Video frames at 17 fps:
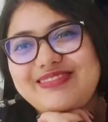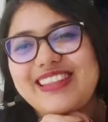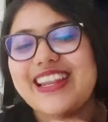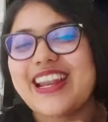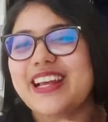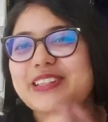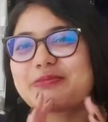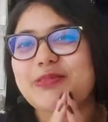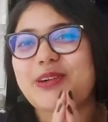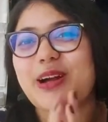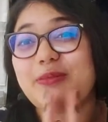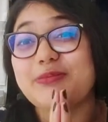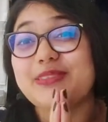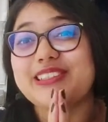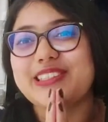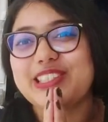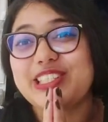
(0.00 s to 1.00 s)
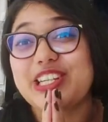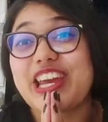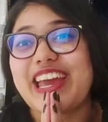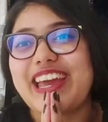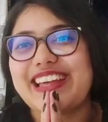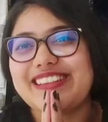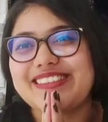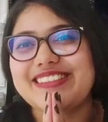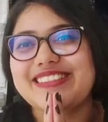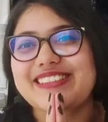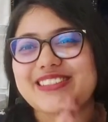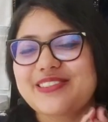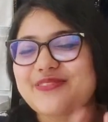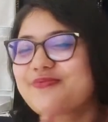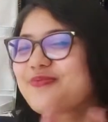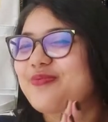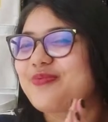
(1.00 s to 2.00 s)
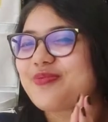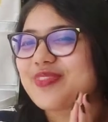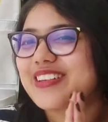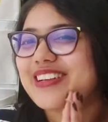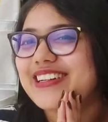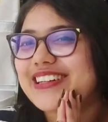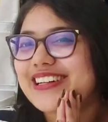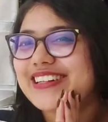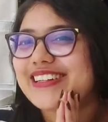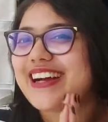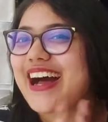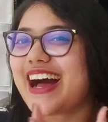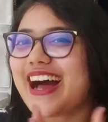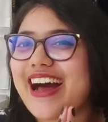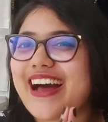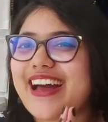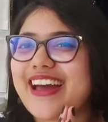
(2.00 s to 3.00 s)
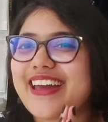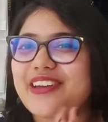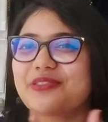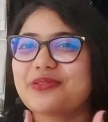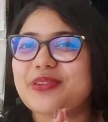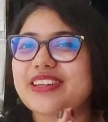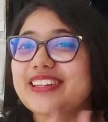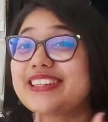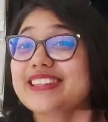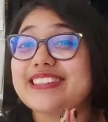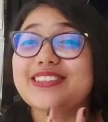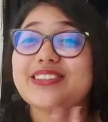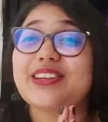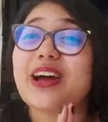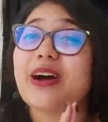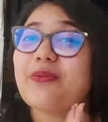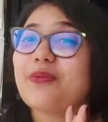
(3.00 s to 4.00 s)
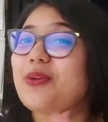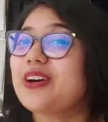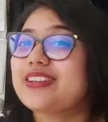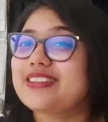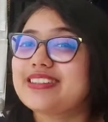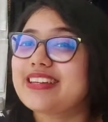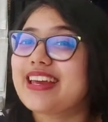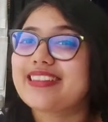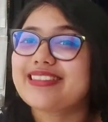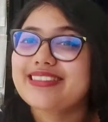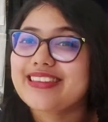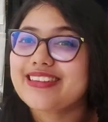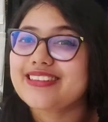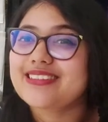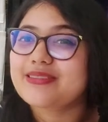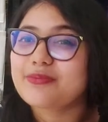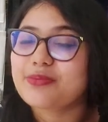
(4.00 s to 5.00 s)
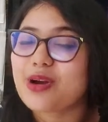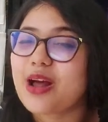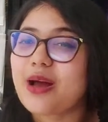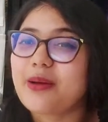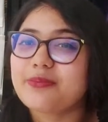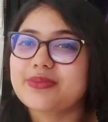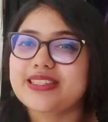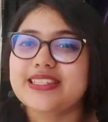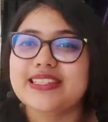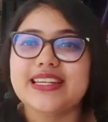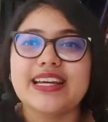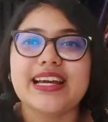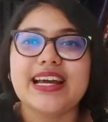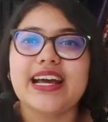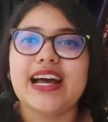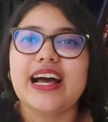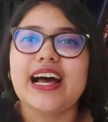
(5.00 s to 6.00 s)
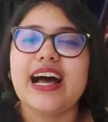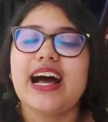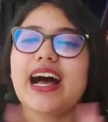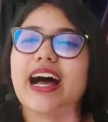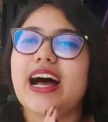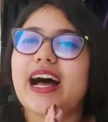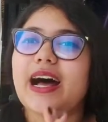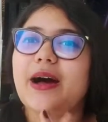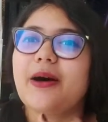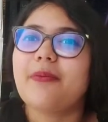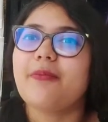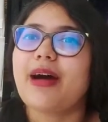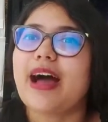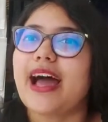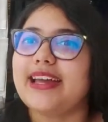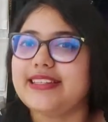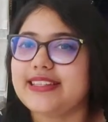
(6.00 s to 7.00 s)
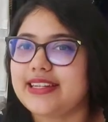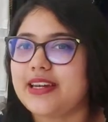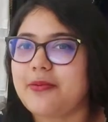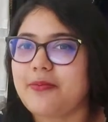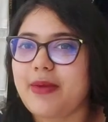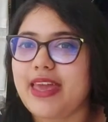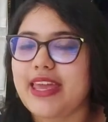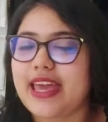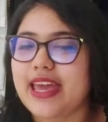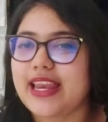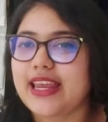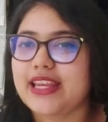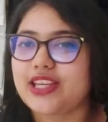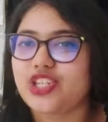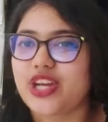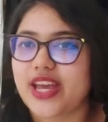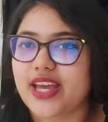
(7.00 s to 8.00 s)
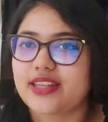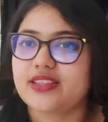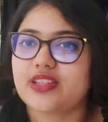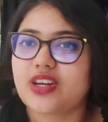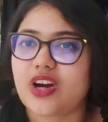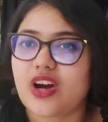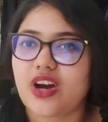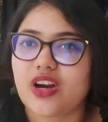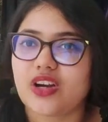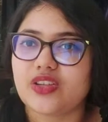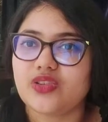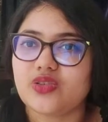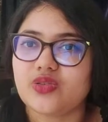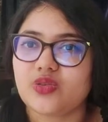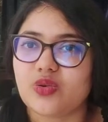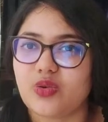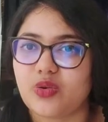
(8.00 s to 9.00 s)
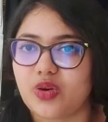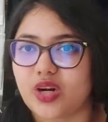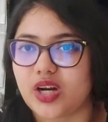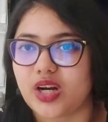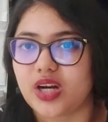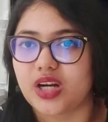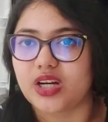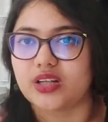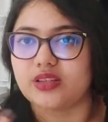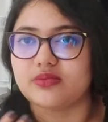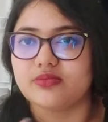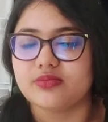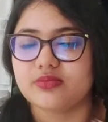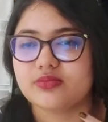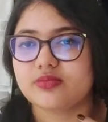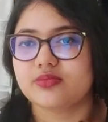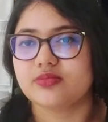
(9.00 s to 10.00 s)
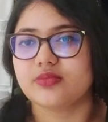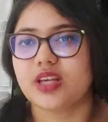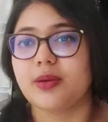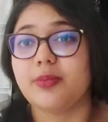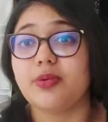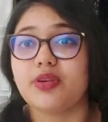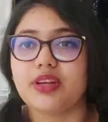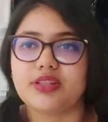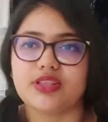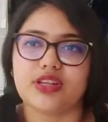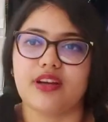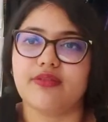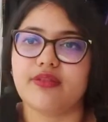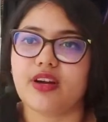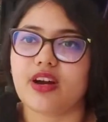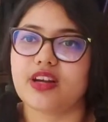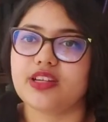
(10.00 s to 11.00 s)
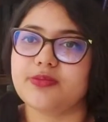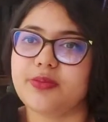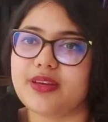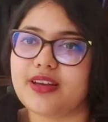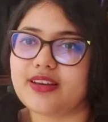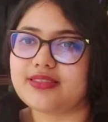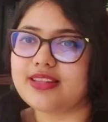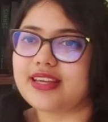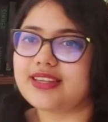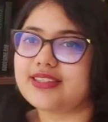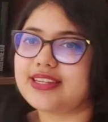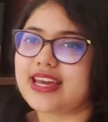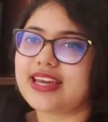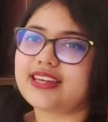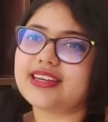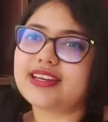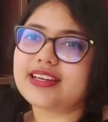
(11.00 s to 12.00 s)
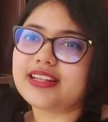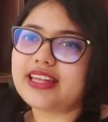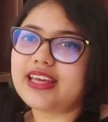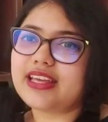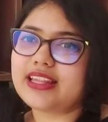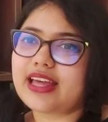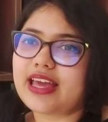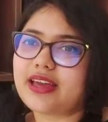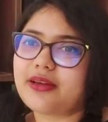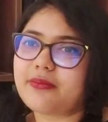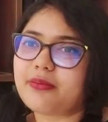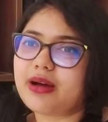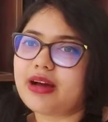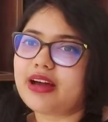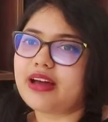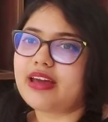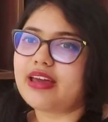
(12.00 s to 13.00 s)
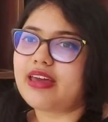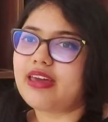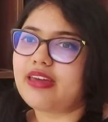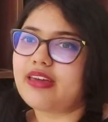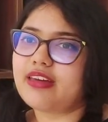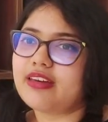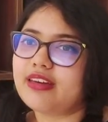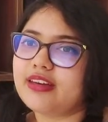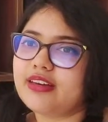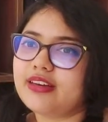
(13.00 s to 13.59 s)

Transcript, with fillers: The next prompt is chance. I really did not want to get this prompt. Um, I didn't make any chance cards or community shelf cards because like technically like my